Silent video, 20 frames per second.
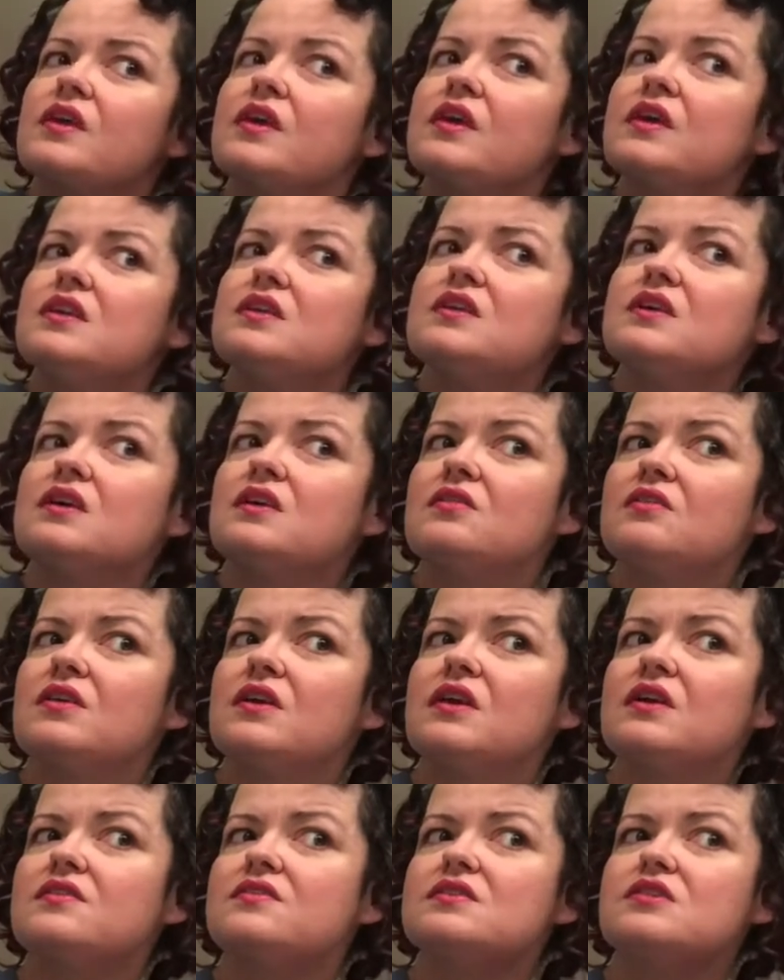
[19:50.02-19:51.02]
and to get rid
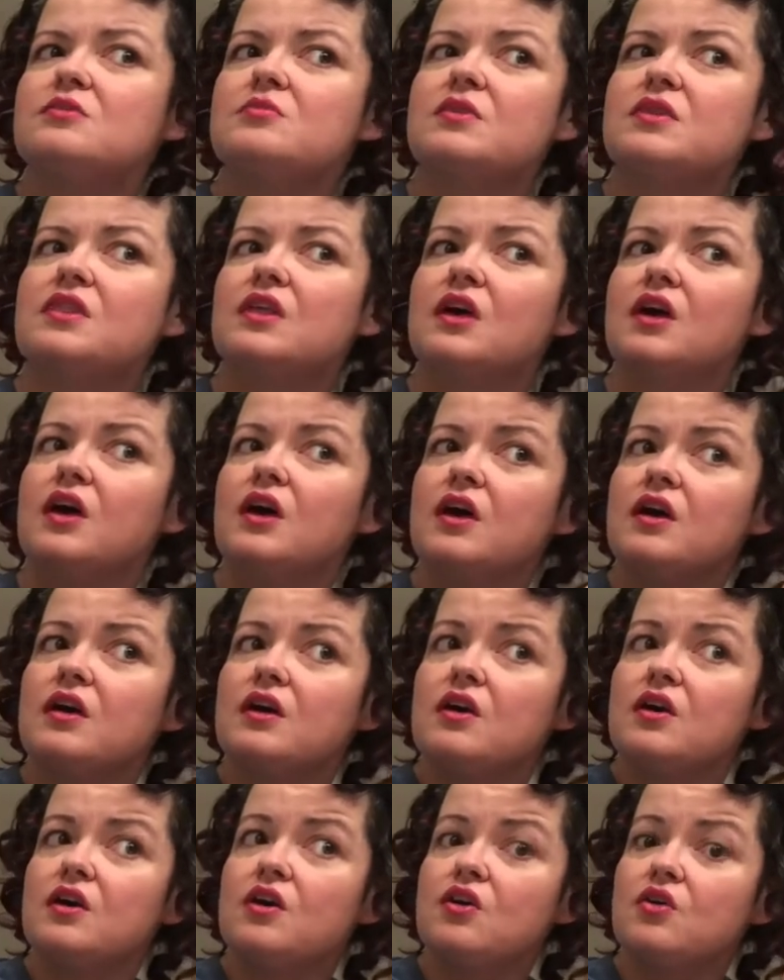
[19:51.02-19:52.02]
of some of the
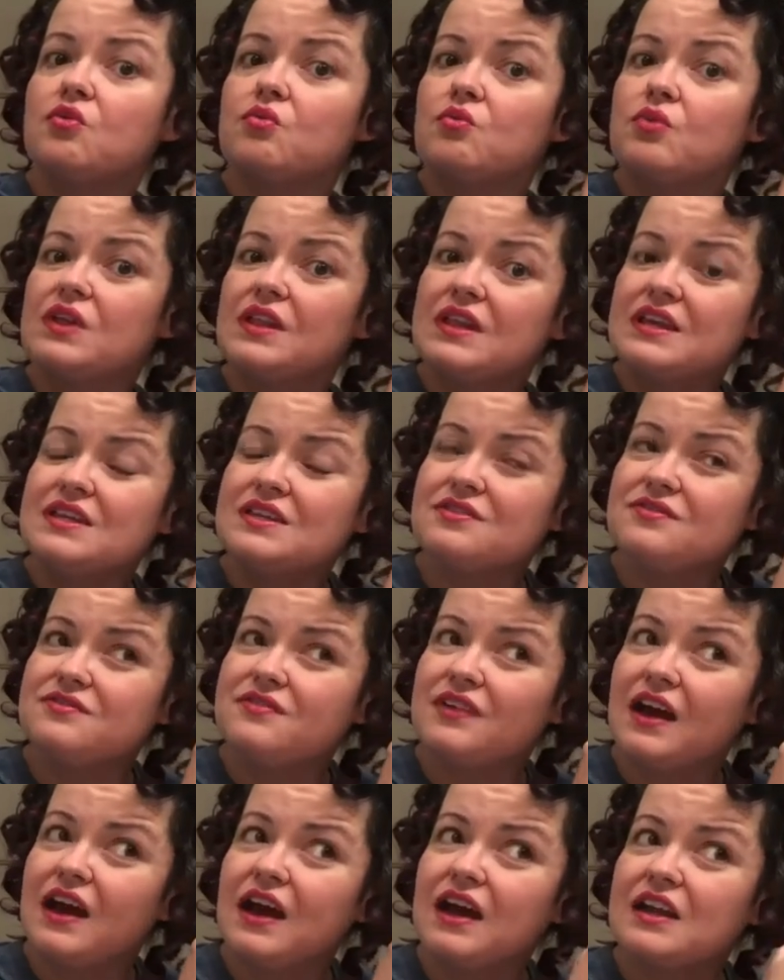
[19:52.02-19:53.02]
really
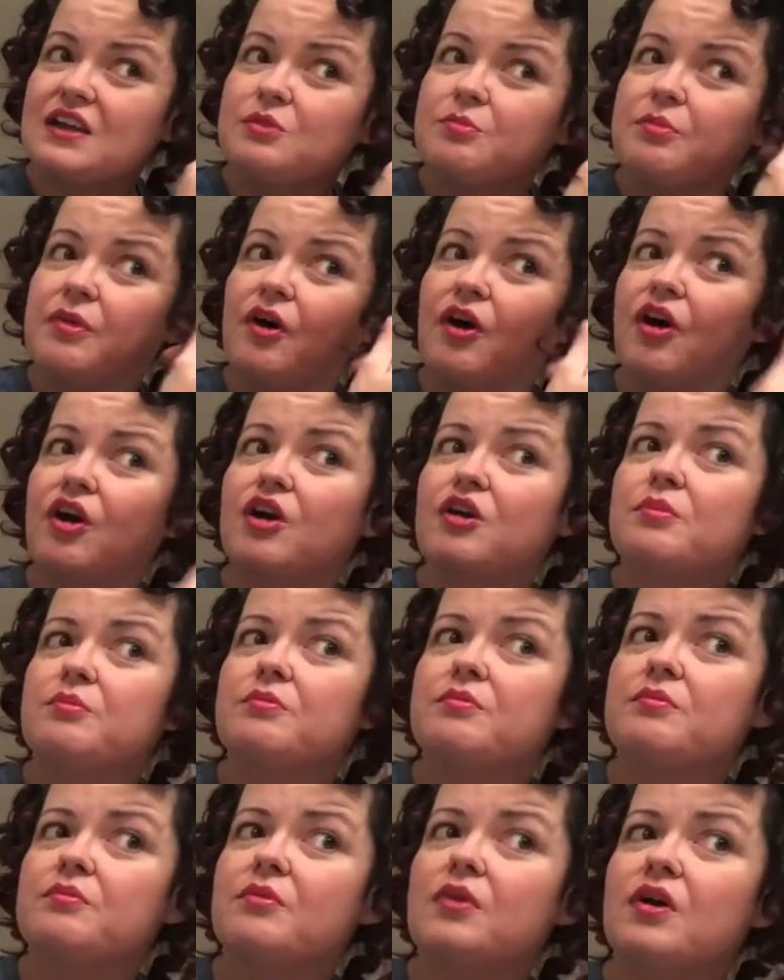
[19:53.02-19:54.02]
defined part
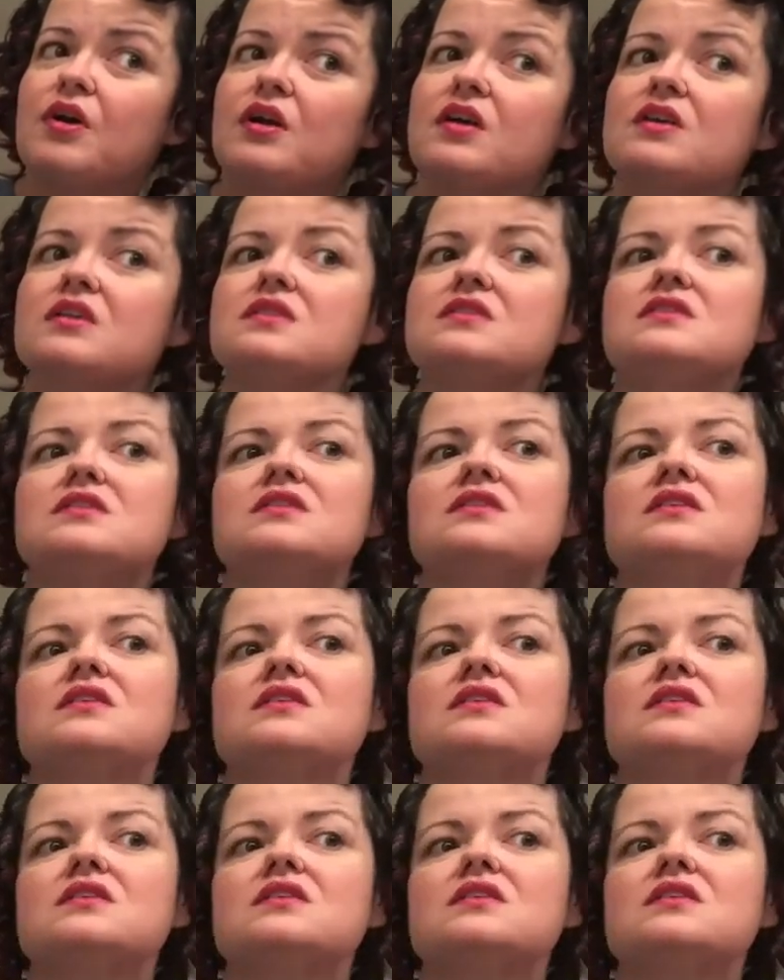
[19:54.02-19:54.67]
marks.